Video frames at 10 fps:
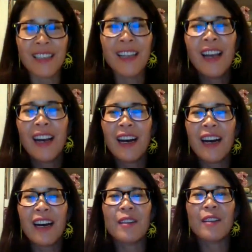
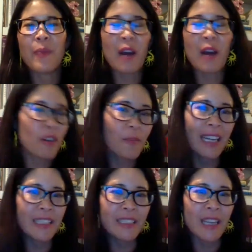the power of
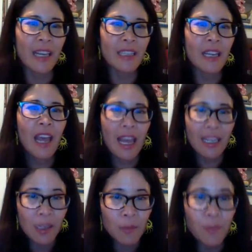mindset and
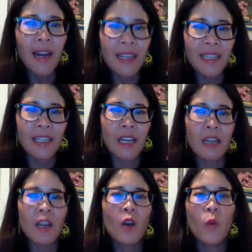combining it
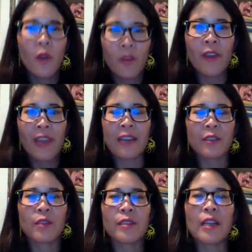with
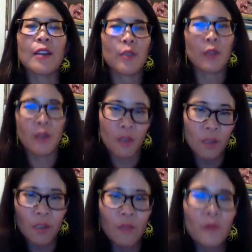exercise. So you're
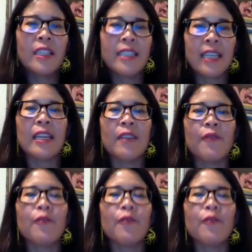really taking full